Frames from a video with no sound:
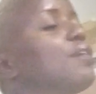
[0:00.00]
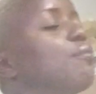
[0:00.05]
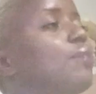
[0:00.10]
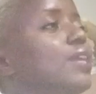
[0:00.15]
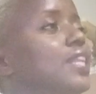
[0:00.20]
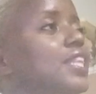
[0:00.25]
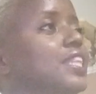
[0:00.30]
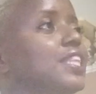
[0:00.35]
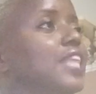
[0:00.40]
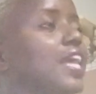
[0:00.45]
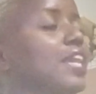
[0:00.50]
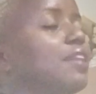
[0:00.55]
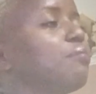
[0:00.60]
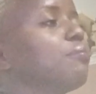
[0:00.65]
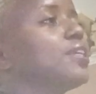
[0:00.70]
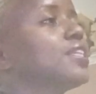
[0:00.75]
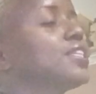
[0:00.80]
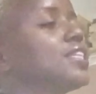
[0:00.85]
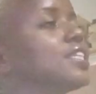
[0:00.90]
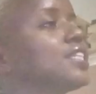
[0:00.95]
But that
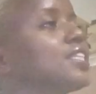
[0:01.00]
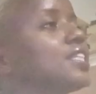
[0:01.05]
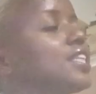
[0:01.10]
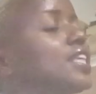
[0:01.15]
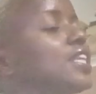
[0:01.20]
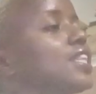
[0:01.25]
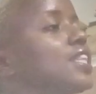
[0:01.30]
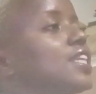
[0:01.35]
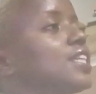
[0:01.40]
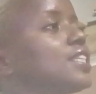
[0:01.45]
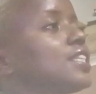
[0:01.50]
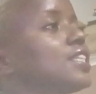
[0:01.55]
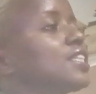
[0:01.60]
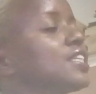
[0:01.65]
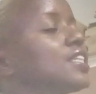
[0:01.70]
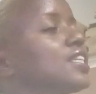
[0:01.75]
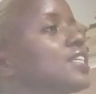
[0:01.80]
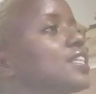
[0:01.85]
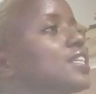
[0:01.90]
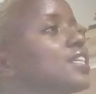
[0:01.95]
message that
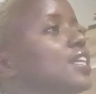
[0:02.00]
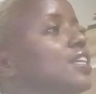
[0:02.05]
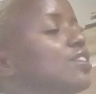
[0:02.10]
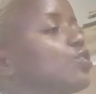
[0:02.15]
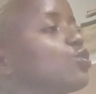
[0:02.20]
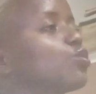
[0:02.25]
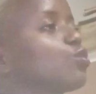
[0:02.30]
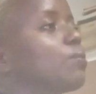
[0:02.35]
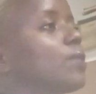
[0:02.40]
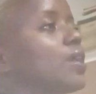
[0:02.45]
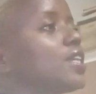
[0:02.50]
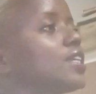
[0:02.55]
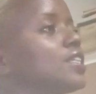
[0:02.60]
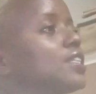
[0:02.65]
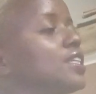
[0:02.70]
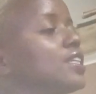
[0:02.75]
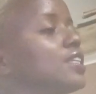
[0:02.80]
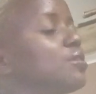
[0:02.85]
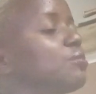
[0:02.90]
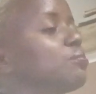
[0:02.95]
customer
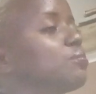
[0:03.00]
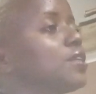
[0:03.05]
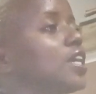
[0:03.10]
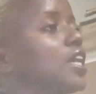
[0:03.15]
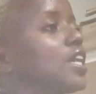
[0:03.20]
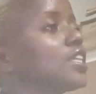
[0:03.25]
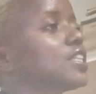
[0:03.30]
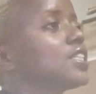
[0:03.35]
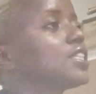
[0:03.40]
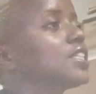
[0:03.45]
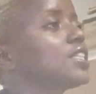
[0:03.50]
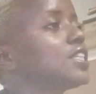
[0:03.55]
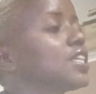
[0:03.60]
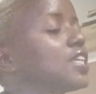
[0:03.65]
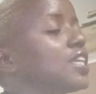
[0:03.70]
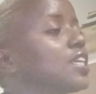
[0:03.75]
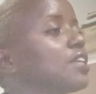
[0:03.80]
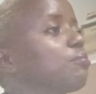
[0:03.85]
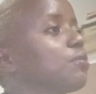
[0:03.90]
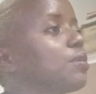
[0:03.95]
has sent me has
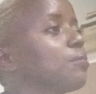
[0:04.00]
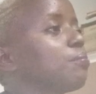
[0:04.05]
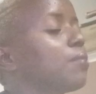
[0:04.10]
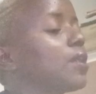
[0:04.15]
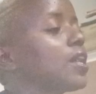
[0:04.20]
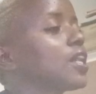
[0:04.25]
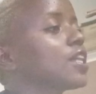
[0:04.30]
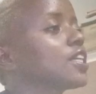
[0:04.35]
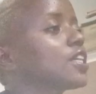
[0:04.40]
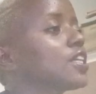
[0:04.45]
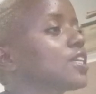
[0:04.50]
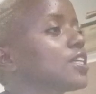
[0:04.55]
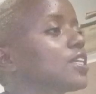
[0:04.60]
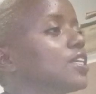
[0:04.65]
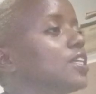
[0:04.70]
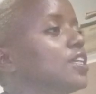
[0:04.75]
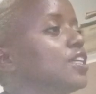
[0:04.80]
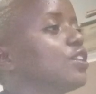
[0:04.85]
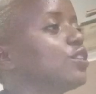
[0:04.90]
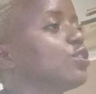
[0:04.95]
taken me back
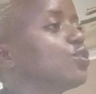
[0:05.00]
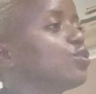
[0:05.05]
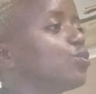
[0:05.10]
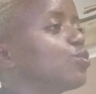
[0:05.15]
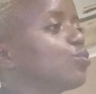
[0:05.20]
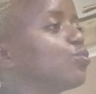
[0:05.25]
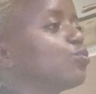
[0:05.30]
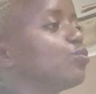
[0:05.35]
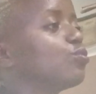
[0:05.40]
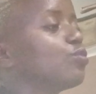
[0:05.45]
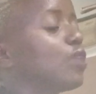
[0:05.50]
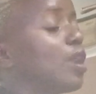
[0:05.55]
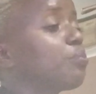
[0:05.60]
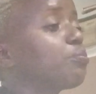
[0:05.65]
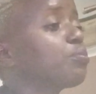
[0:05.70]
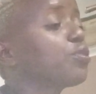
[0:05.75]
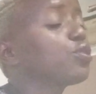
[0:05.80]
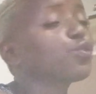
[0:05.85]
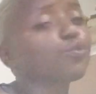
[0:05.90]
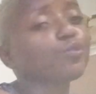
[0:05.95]
to a
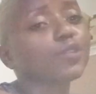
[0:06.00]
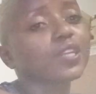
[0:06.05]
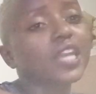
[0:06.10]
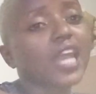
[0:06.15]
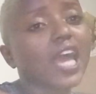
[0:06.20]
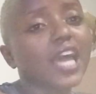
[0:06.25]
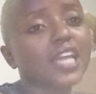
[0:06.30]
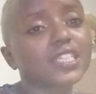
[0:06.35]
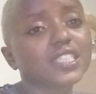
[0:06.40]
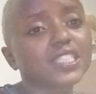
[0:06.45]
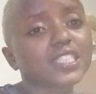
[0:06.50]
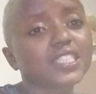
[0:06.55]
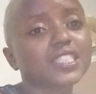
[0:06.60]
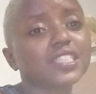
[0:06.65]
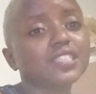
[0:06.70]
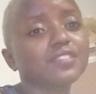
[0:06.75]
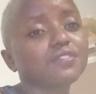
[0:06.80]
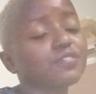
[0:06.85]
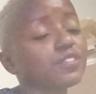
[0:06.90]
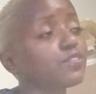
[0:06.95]
period when I'd
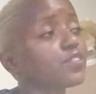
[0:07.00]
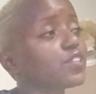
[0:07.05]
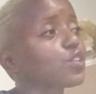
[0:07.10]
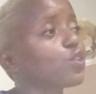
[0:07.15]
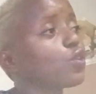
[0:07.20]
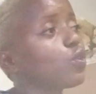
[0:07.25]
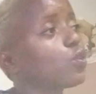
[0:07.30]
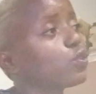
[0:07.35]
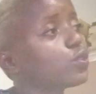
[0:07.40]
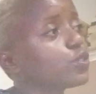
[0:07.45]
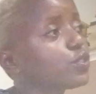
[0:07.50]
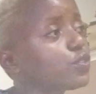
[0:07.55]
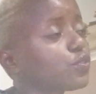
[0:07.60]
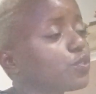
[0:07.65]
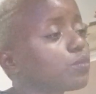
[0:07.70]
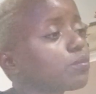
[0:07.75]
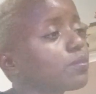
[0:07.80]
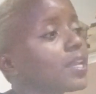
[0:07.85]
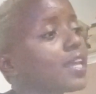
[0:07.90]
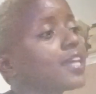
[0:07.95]
receive even calls
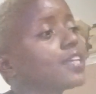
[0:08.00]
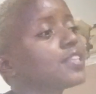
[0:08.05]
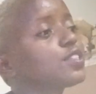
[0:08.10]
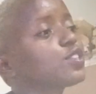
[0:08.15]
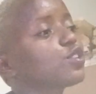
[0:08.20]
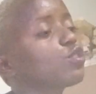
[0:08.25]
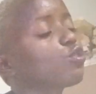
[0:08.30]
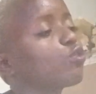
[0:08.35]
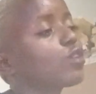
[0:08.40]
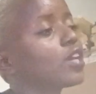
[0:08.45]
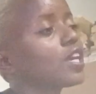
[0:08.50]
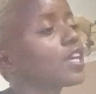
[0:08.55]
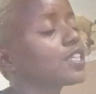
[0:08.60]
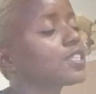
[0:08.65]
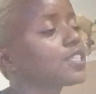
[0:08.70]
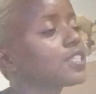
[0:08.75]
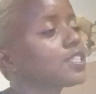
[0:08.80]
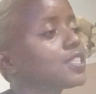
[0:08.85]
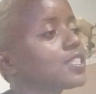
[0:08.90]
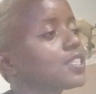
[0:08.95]
from clients'
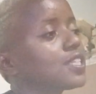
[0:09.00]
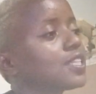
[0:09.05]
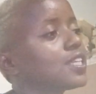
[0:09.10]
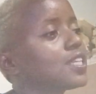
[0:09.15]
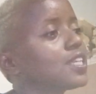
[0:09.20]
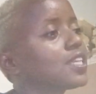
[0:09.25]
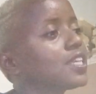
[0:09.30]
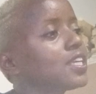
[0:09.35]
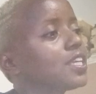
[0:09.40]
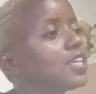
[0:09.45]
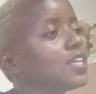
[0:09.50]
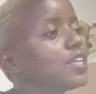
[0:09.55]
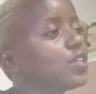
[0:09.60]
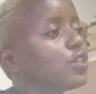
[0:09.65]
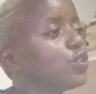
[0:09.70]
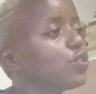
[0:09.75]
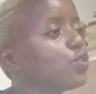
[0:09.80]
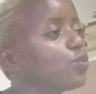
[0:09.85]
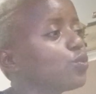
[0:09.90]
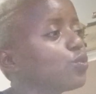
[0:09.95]
lawyers,
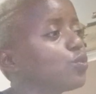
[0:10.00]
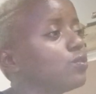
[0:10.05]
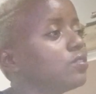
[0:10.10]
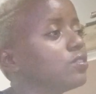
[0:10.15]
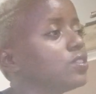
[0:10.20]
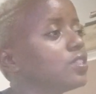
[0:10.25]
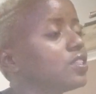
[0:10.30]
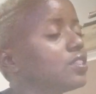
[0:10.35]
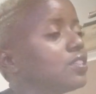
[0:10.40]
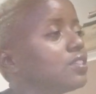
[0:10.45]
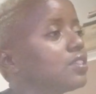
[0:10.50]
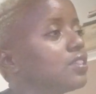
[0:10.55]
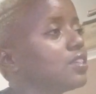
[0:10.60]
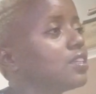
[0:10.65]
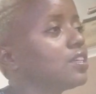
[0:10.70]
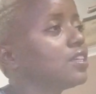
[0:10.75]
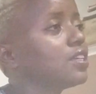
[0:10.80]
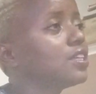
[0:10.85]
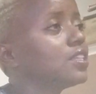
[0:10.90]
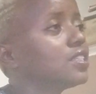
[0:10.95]
you know,
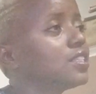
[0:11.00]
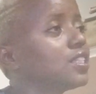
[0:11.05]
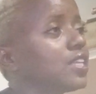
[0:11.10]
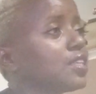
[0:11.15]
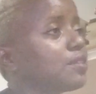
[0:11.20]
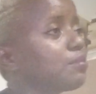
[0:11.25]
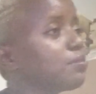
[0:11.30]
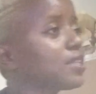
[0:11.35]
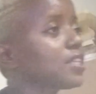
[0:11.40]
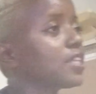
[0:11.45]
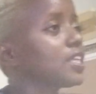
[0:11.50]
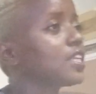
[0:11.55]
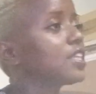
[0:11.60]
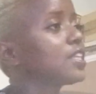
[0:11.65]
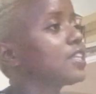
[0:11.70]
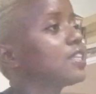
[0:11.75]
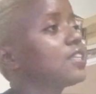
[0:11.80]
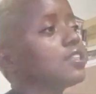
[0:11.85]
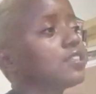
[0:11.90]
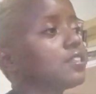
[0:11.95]
telling me that